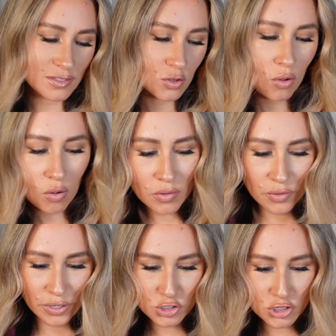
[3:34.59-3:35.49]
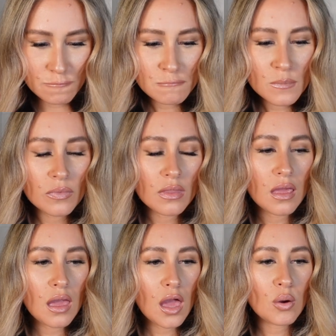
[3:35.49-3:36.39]
That's a whole other issue.
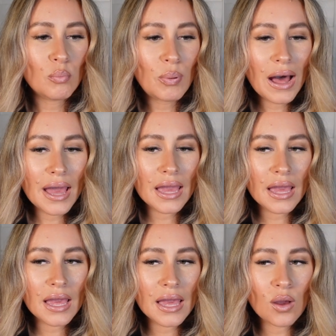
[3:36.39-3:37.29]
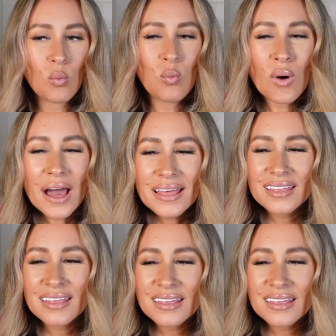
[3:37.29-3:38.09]
But what